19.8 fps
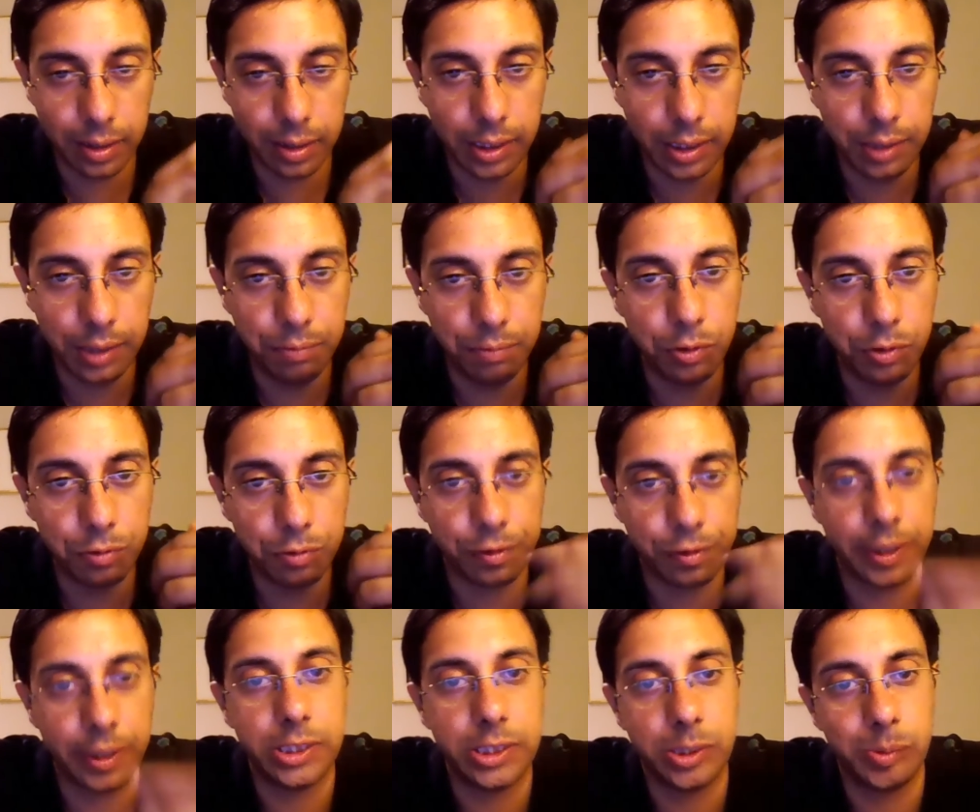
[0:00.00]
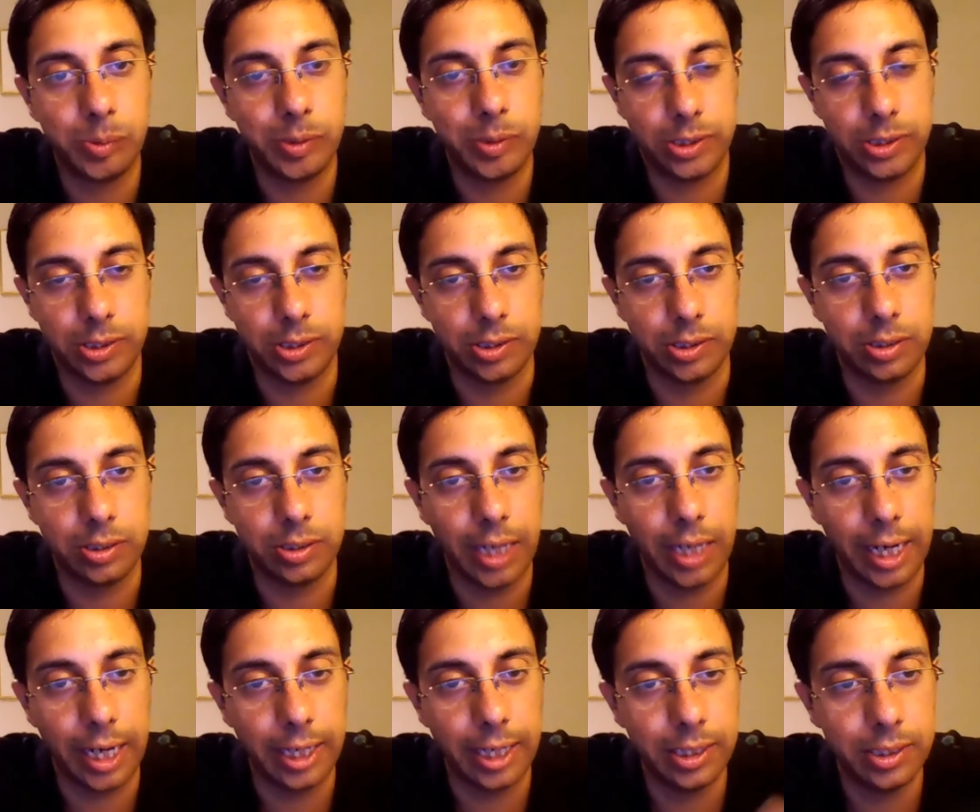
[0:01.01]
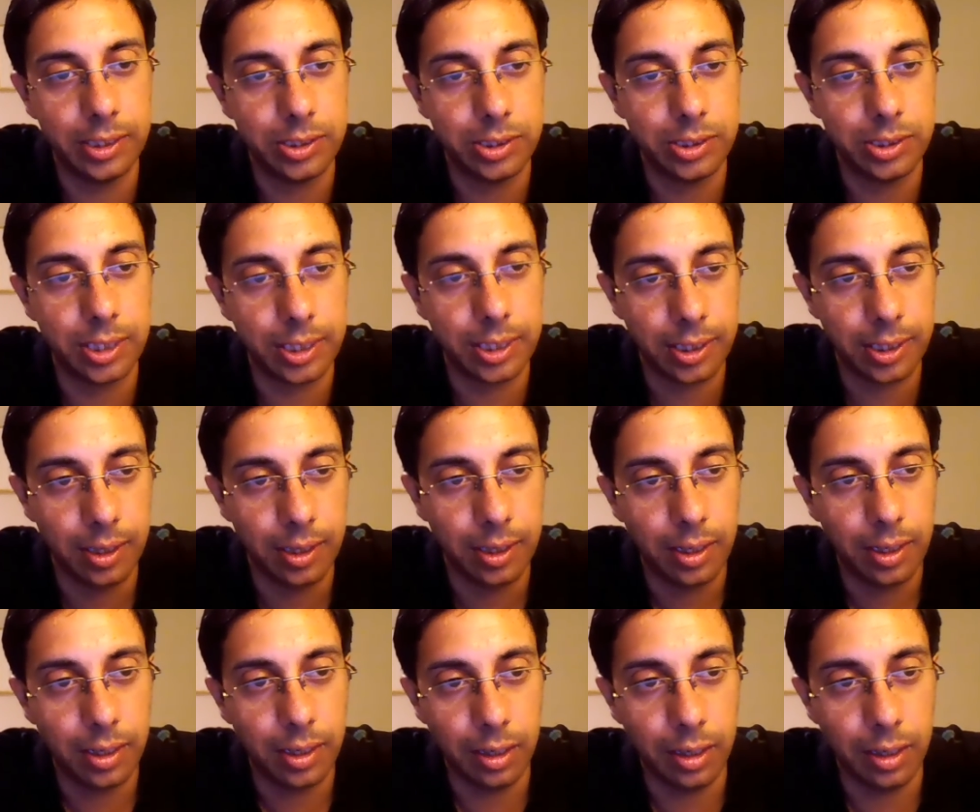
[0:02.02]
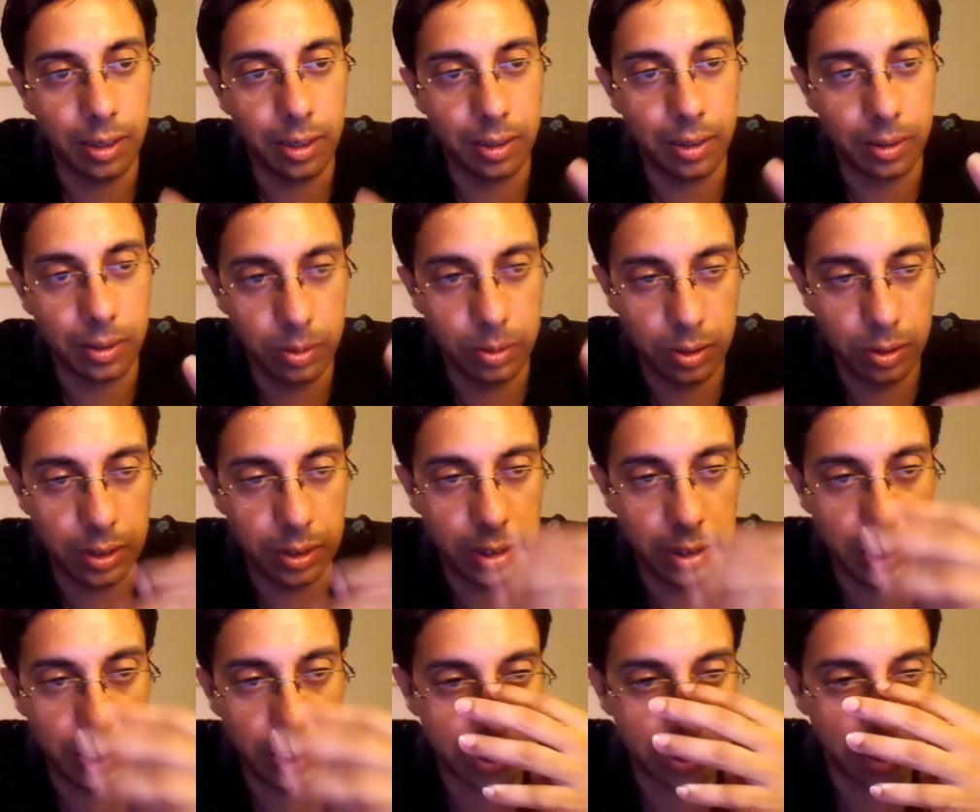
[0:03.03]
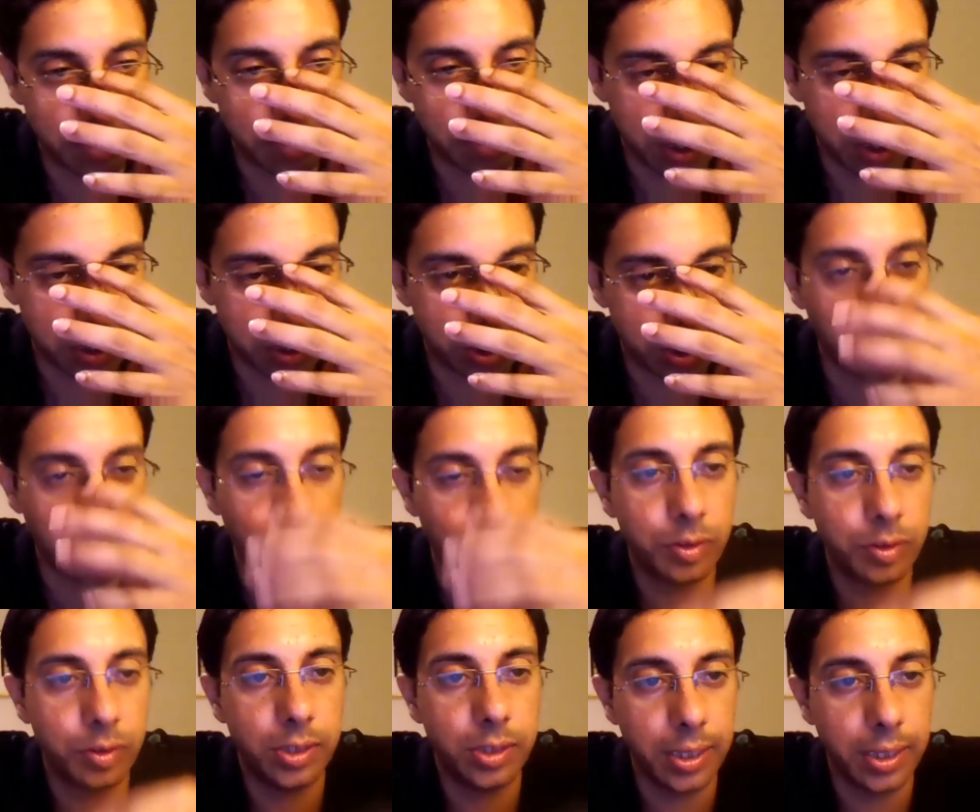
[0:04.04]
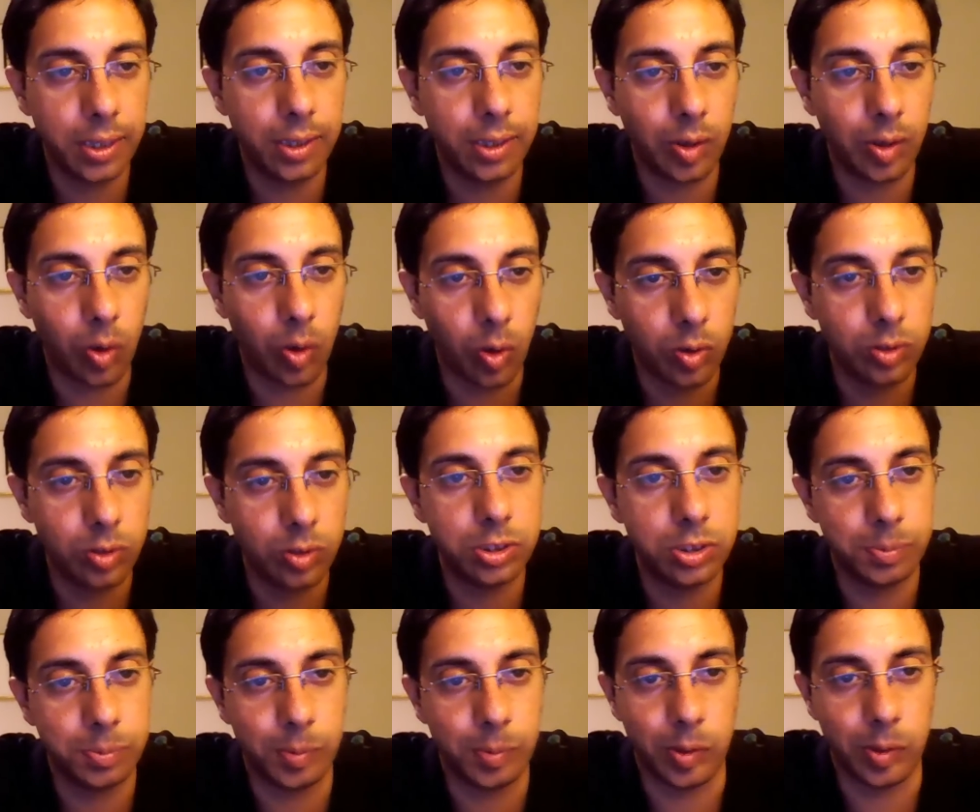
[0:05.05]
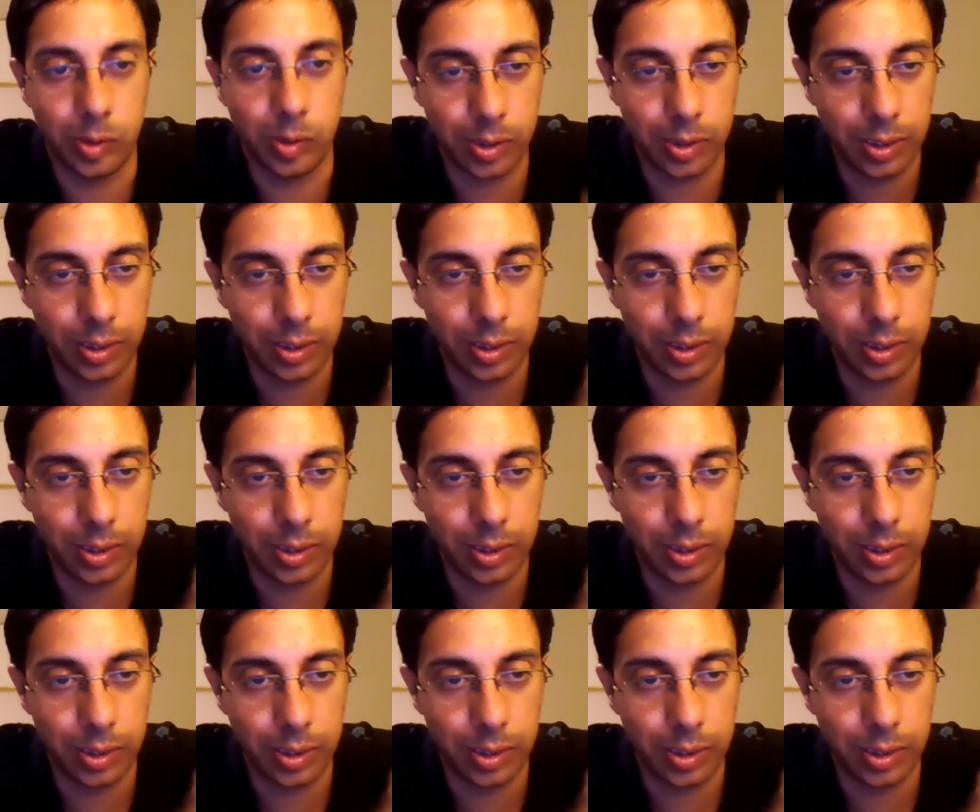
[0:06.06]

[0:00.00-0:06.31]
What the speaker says: give you fresh questions. The idea is that, in some sense, you have to think on the spot